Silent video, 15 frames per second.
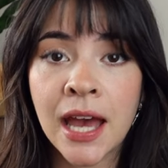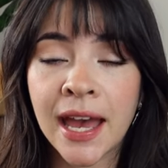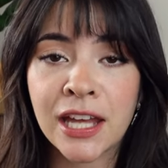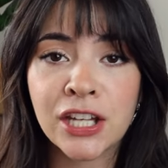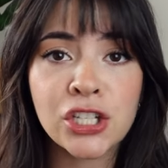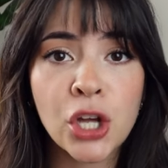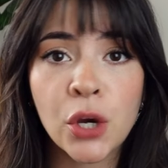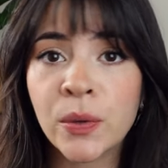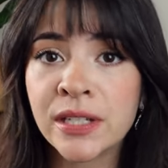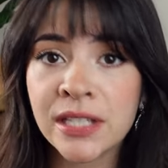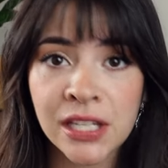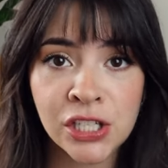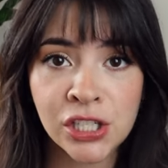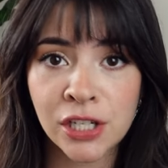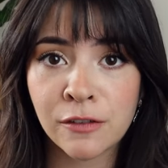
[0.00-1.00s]
I had no
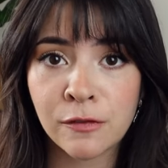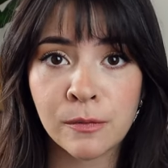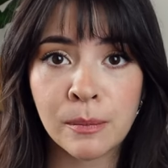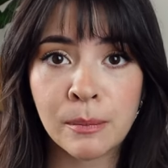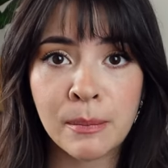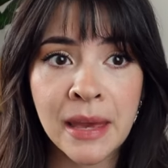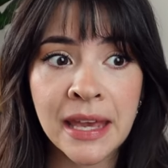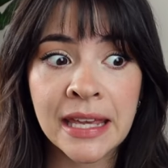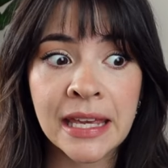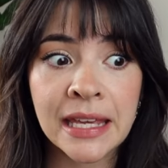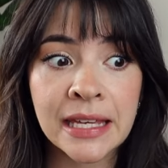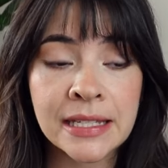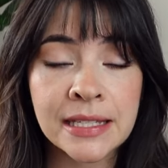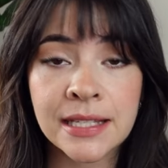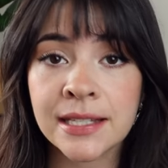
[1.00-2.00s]
intention of
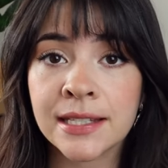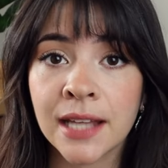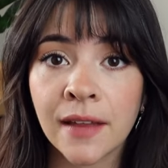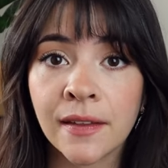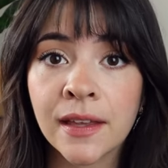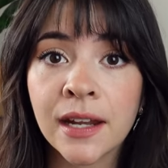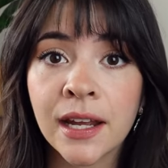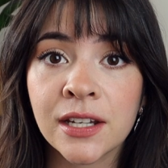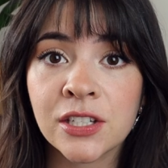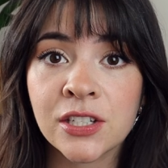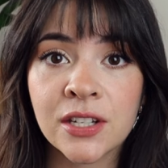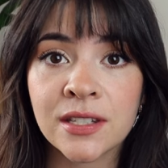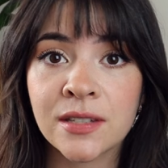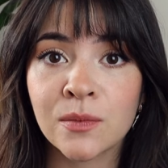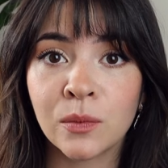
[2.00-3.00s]
making it to sell it. I
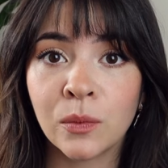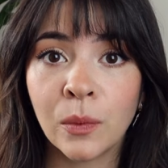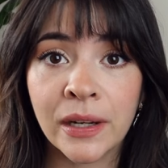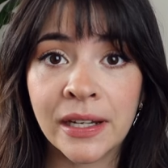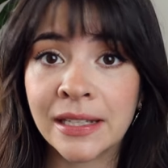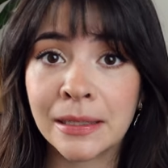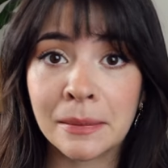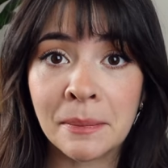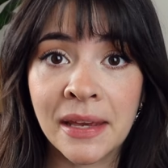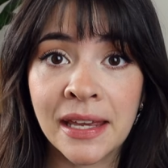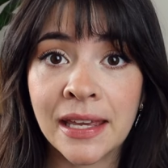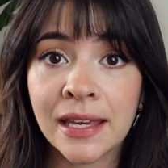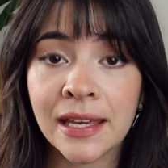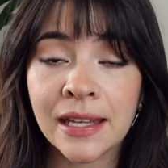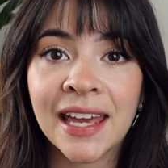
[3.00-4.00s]
just wanted to
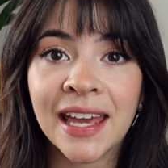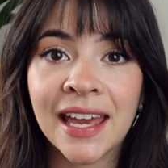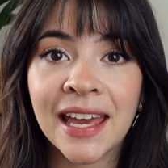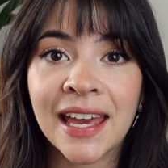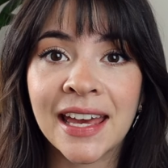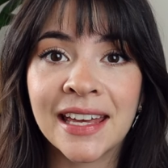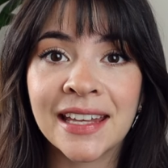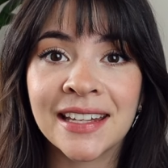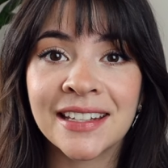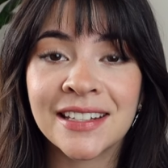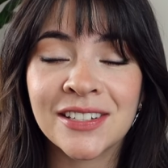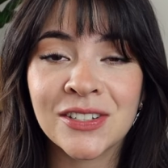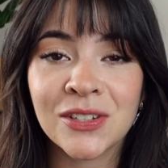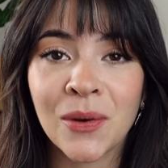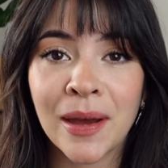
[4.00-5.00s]
make it.
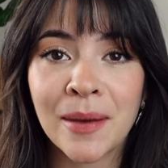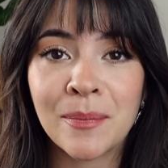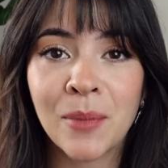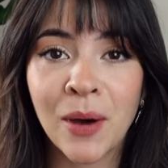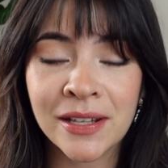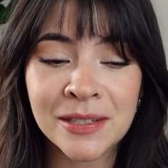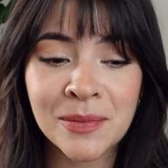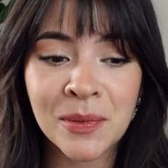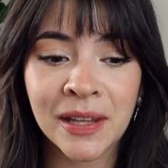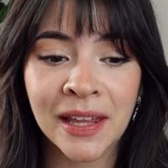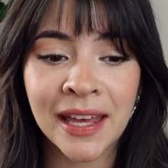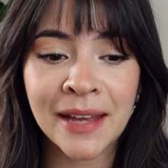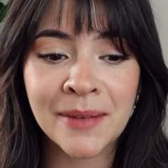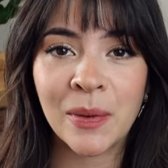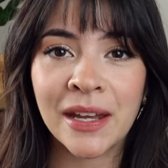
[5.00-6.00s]
And so I bought some
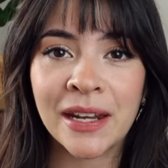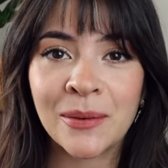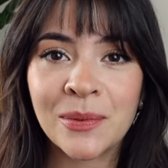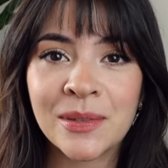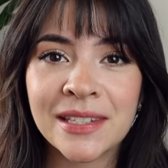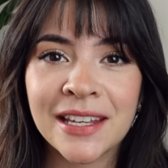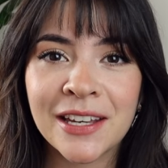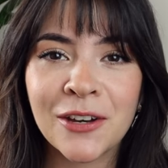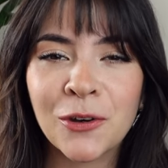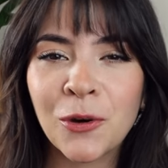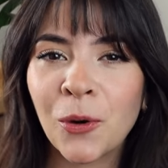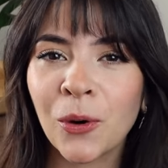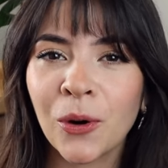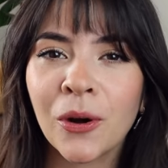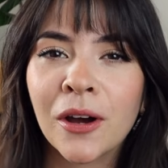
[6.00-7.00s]
clay, but it was like a
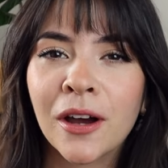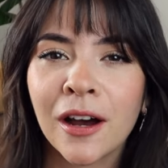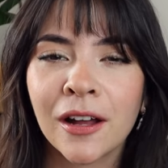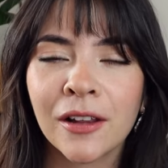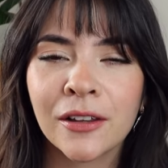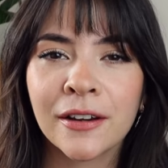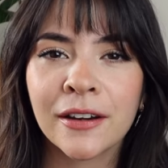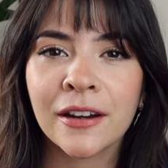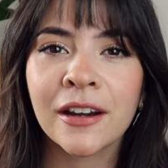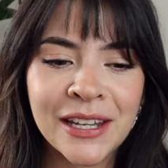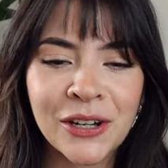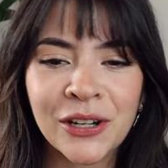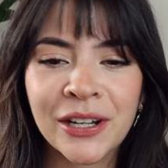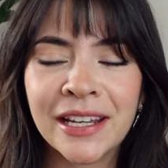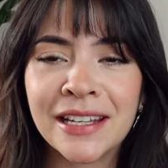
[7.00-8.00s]
coral color
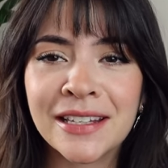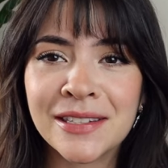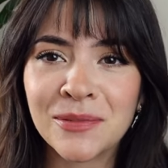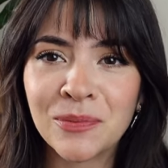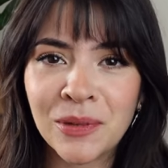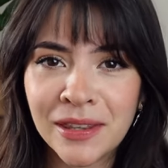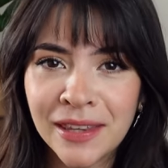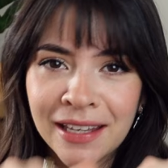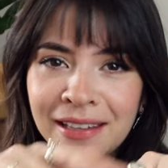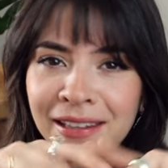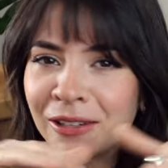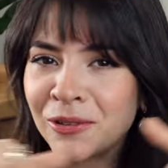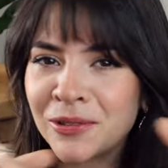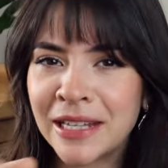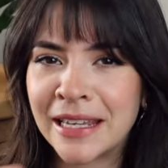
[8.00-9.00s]
earrings with like
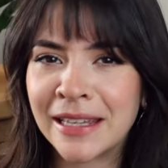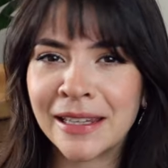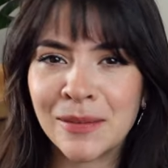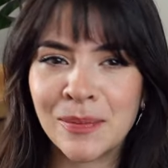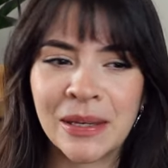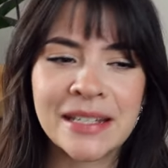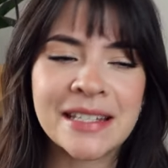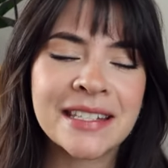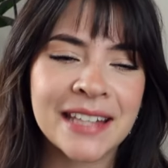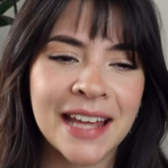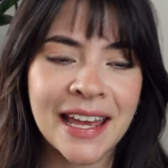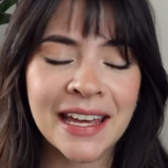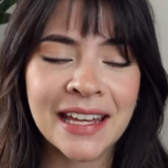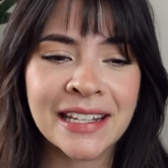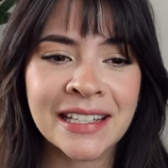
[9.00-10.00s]
little dangly bits.
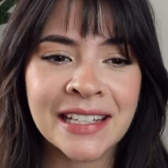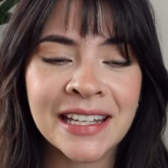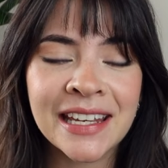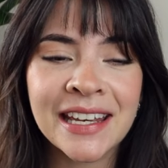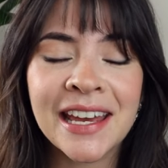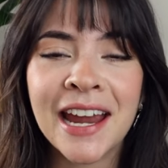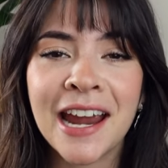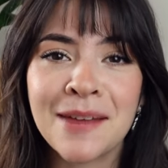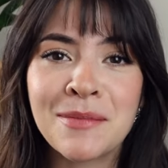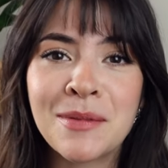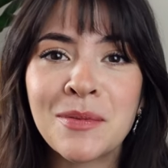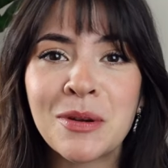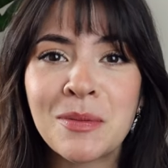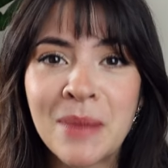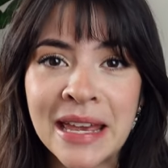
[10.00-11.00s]
And I
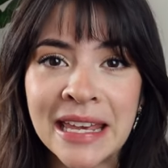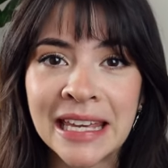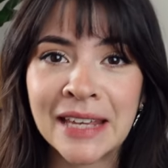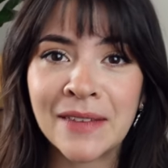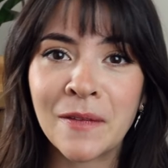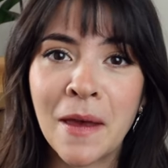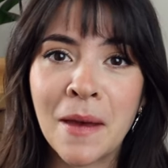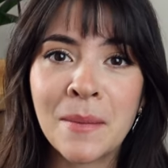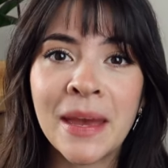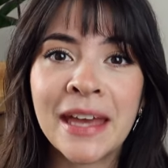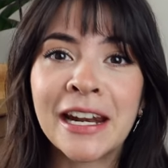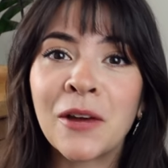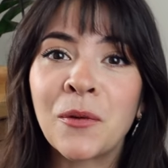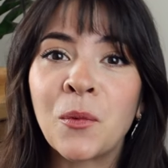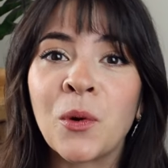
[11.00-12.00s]
remember making them,
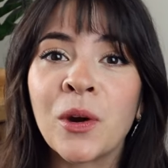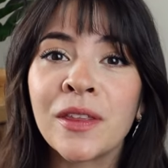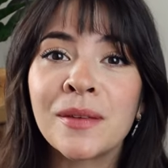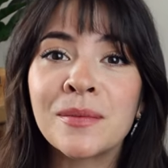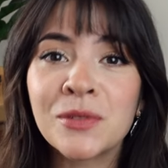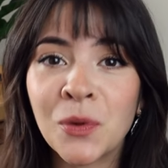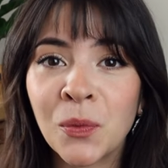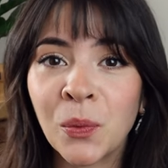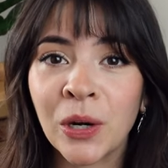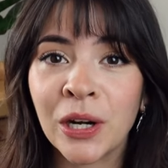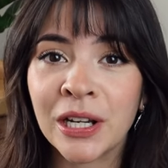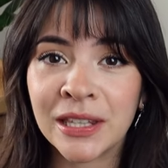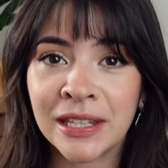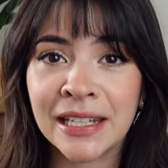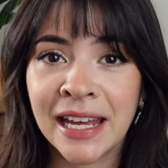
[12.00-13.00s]
and I wore them to
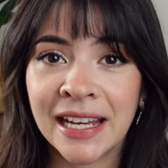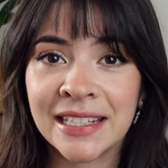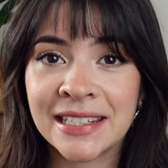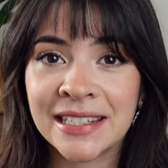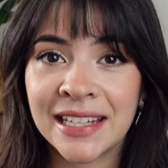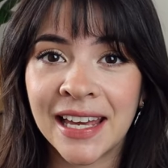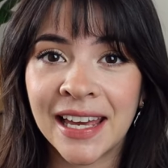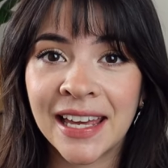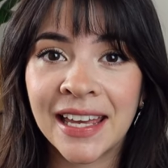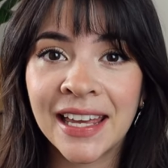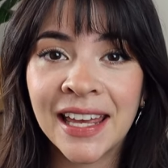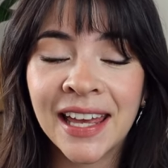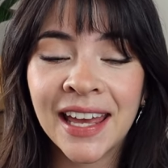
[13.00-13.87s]
work the next day.